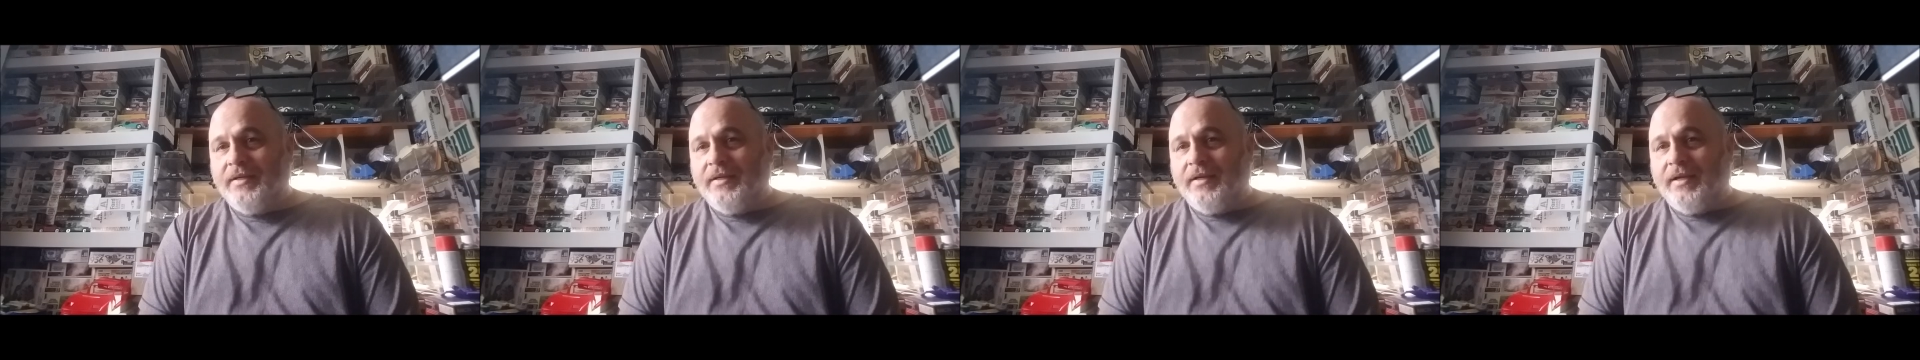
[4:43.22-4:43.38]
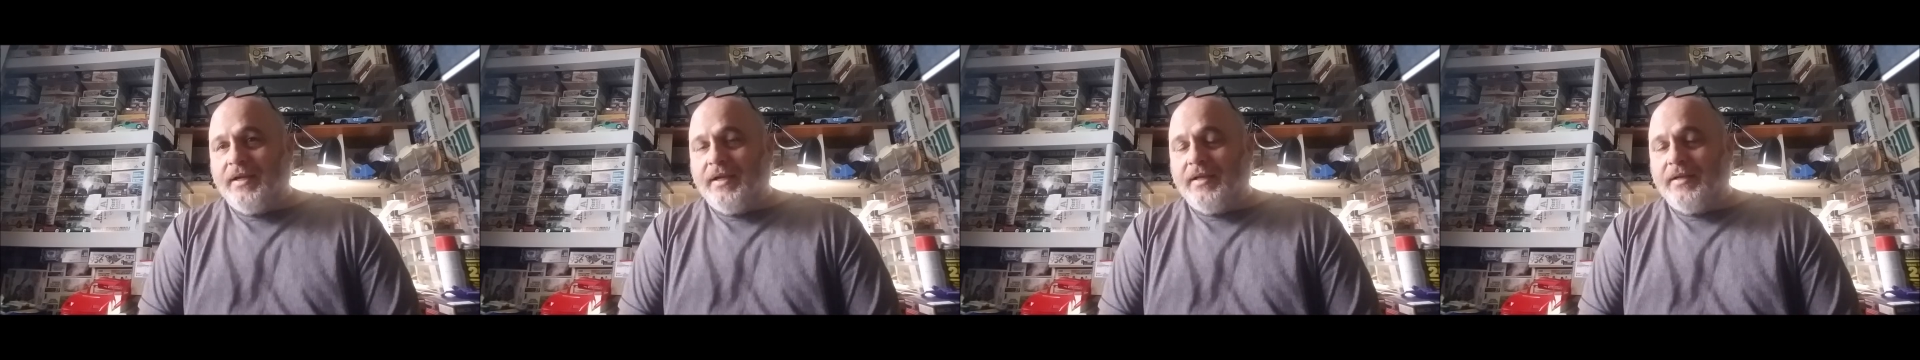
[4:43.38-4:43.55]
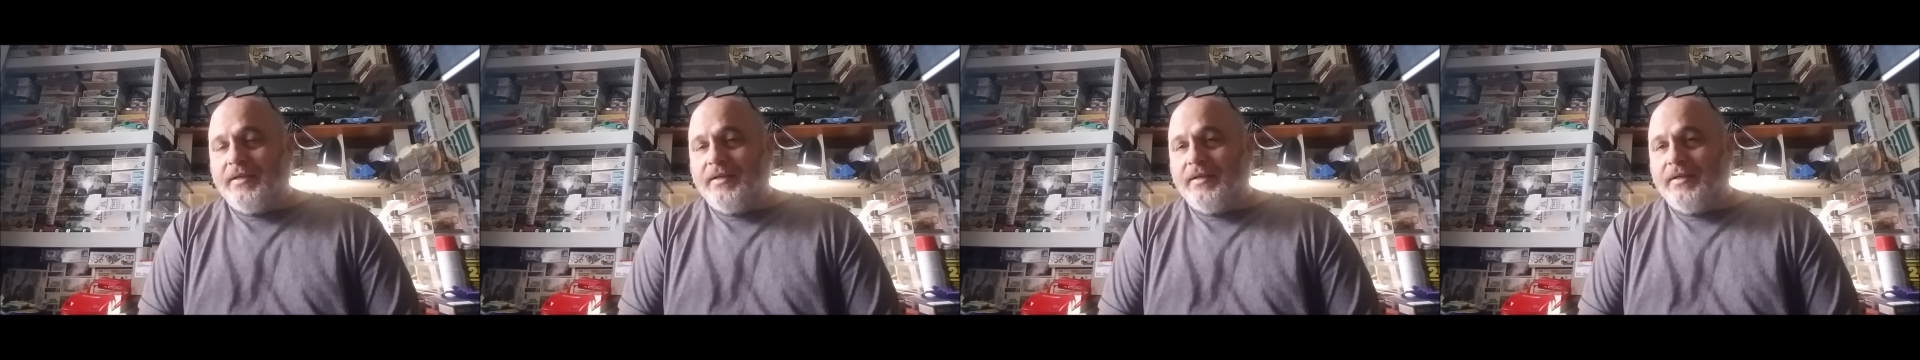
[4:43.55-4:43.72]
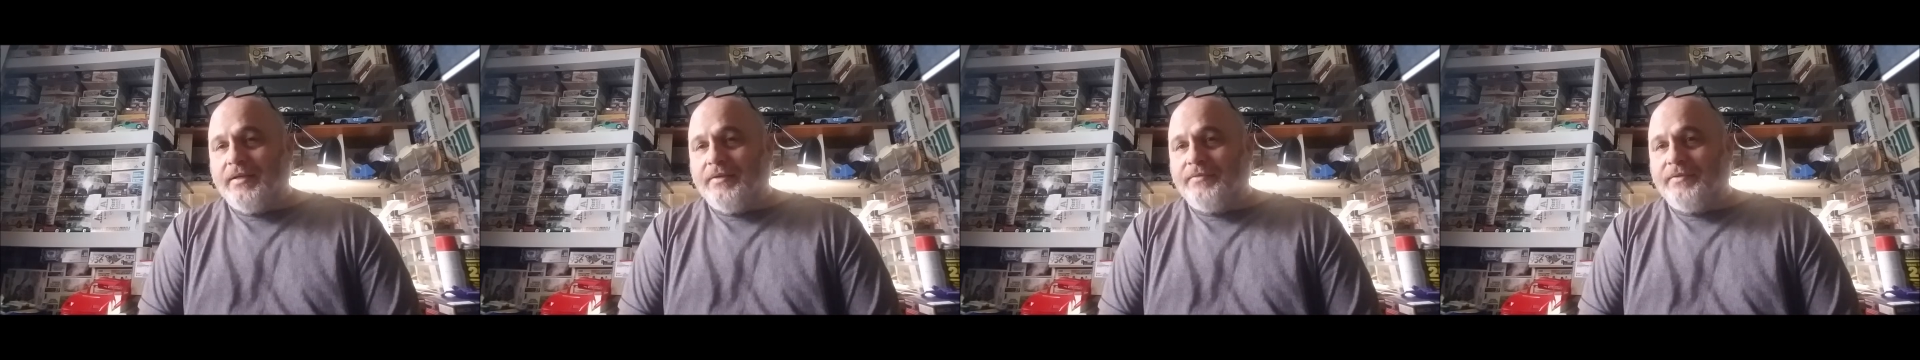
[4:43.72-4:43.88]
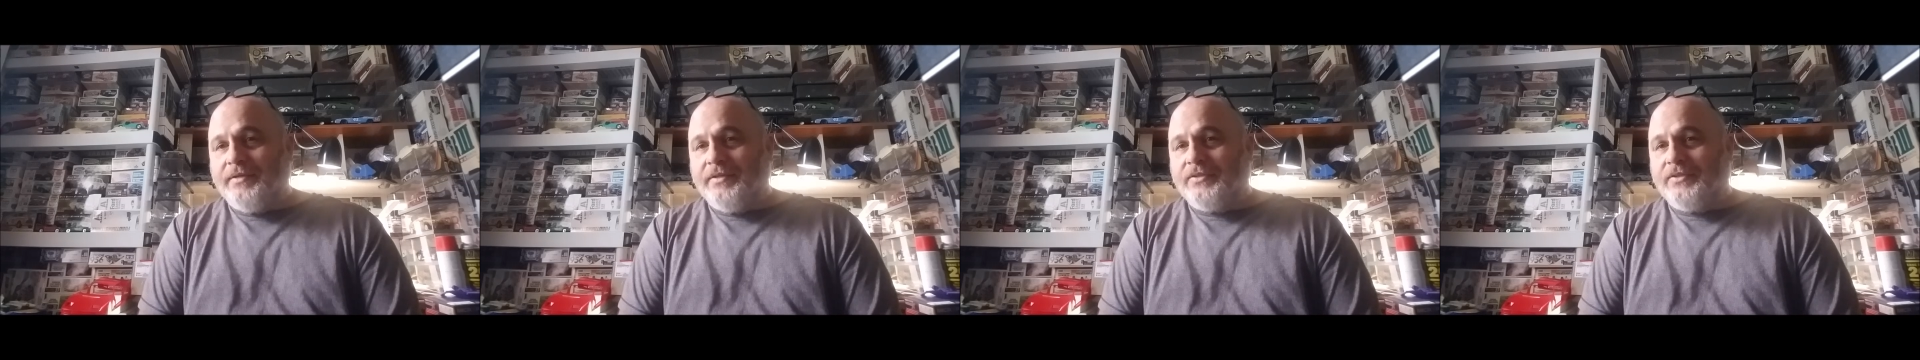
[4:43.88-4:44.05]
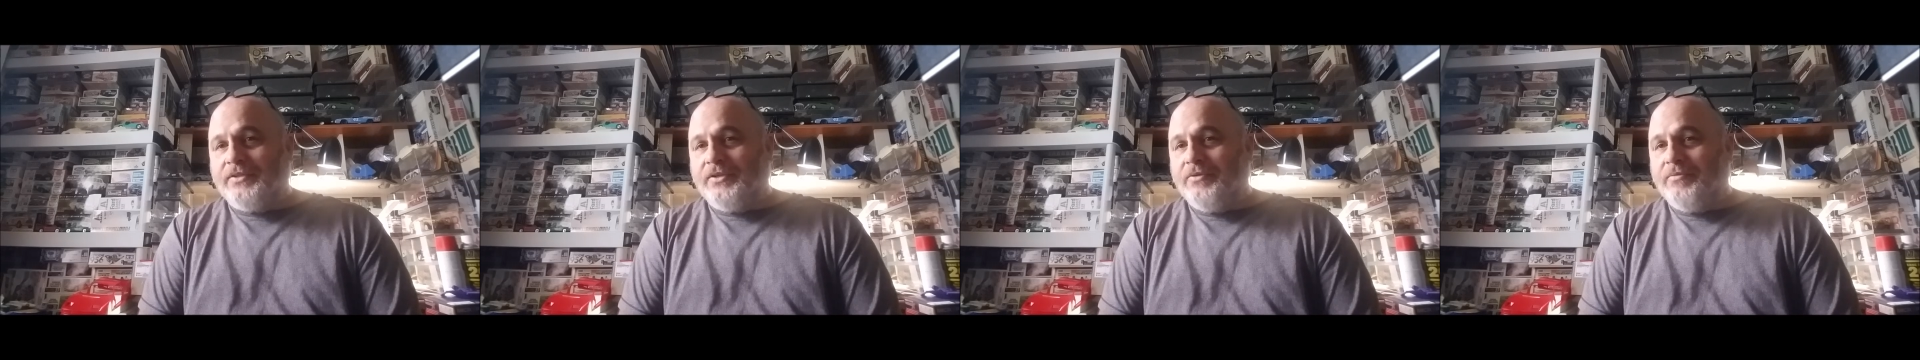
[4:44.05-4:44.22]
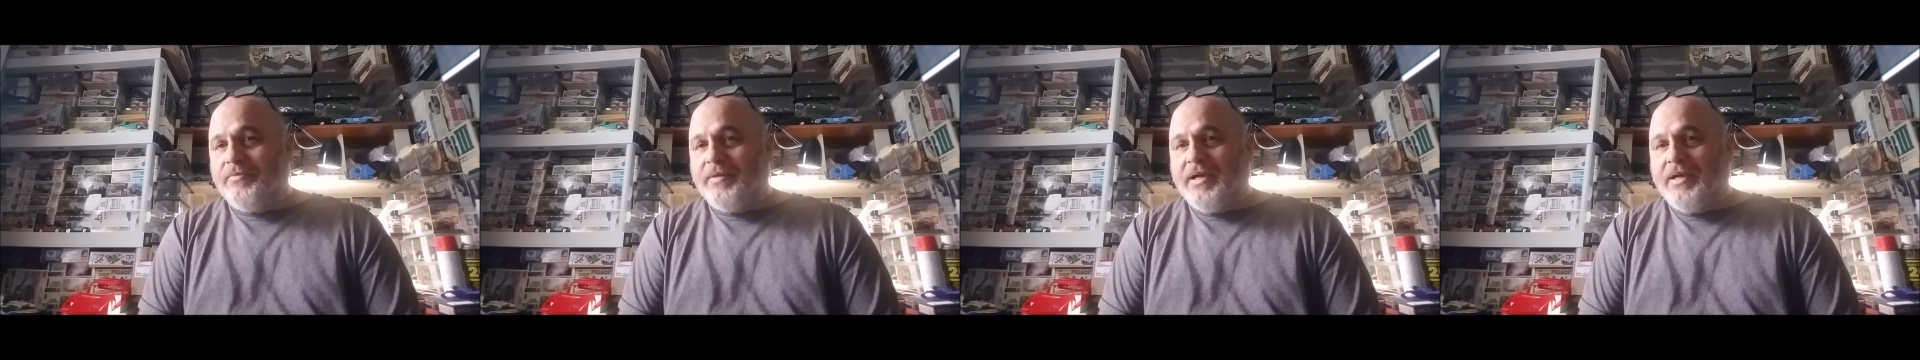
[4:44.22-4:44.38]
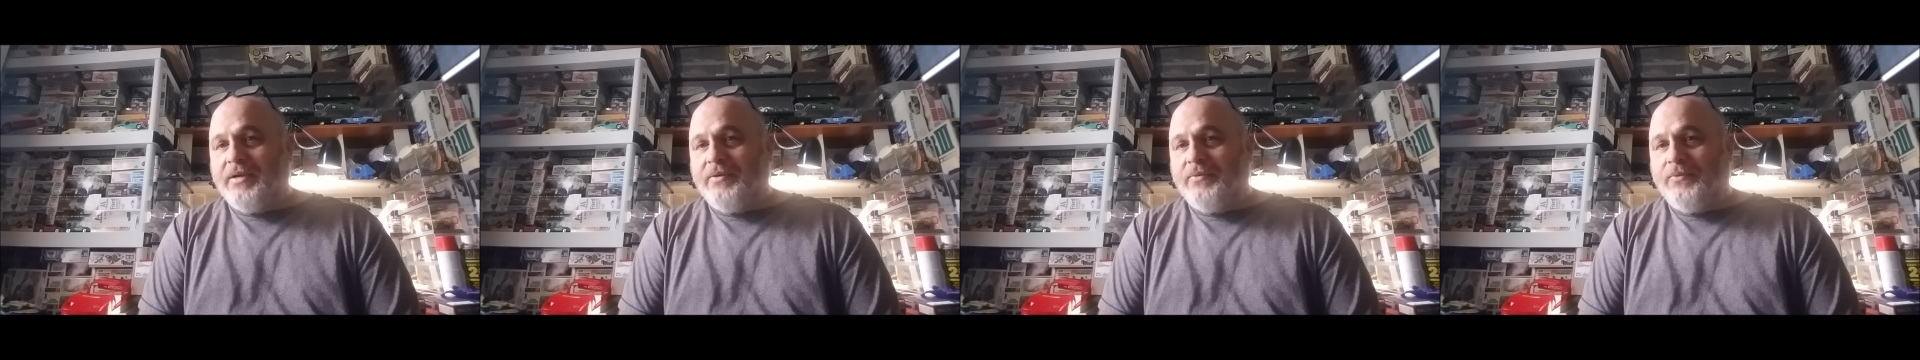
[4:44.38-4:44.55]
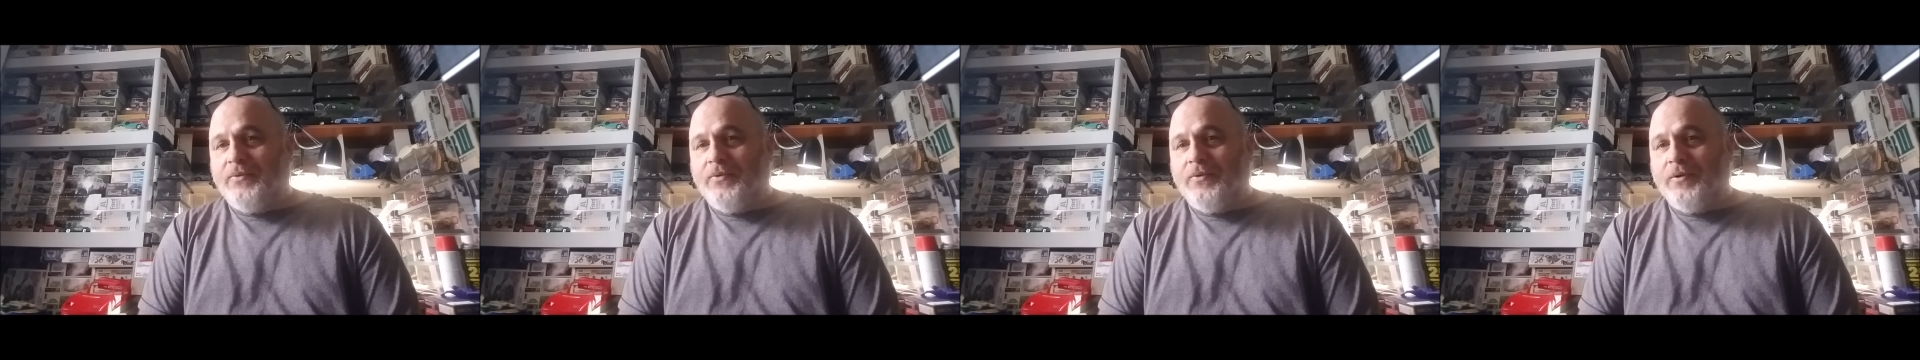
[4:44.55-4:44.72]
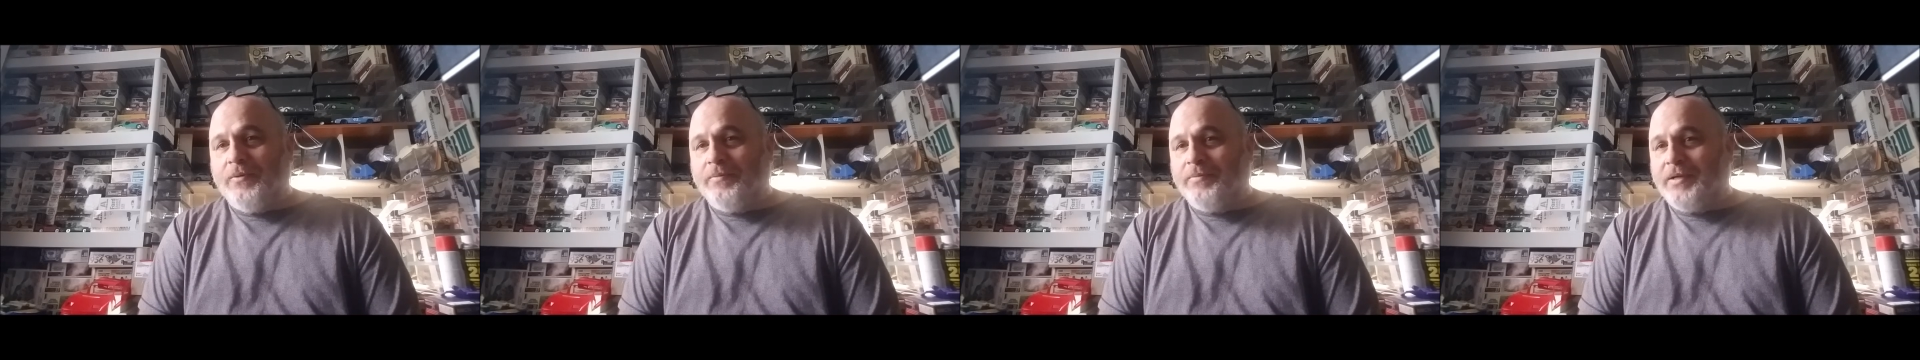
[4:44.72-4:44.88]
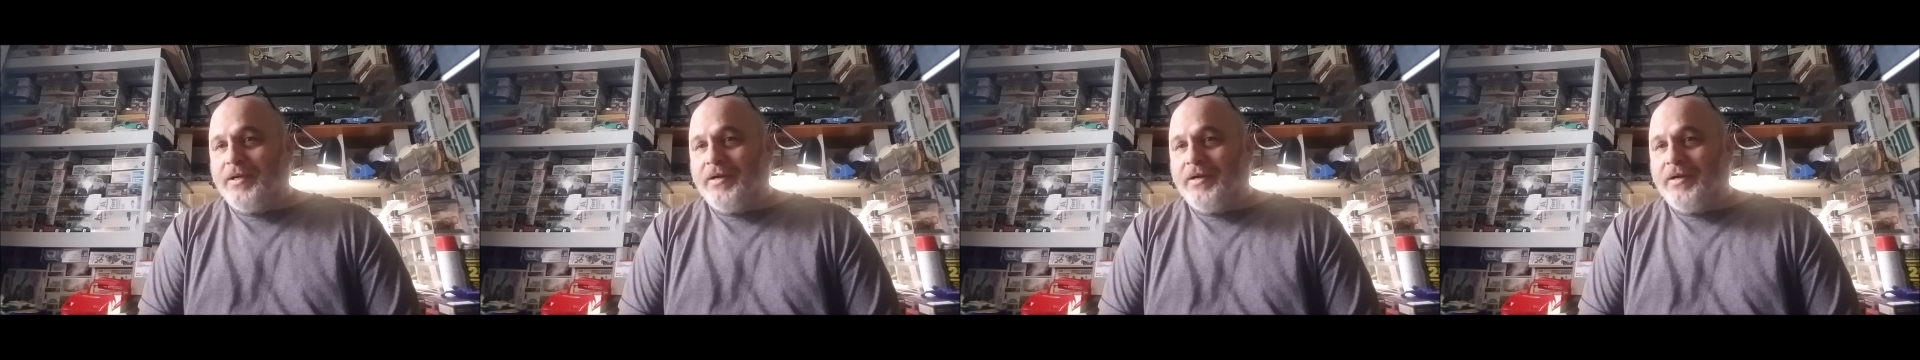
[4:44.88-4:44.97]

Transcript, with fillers: and uh, if it's too bad warped,